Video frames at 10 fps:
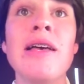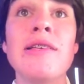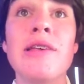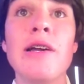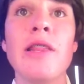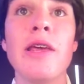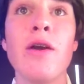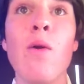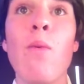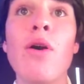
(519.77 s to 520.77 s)

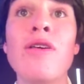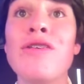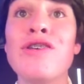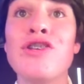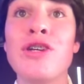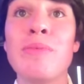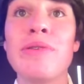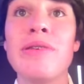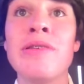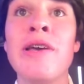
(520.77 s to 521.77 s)
"Suddenly, one of these
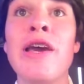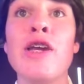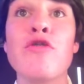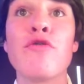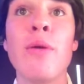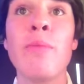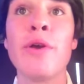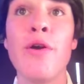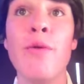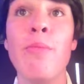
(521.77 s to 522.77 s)
gypsies, in
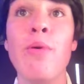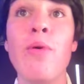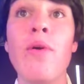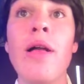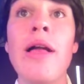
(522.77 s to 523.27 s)
trembling opal,